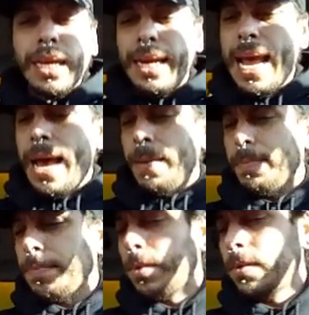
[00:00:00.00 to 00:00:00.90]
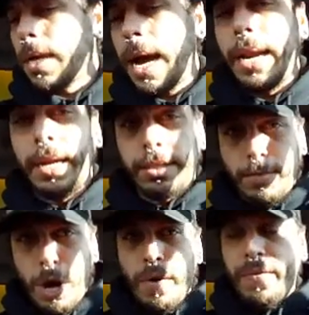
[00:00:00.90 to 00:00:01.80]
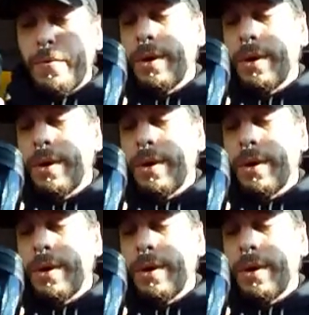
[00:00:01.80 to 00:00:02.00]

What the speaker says: Now, I need some coffee real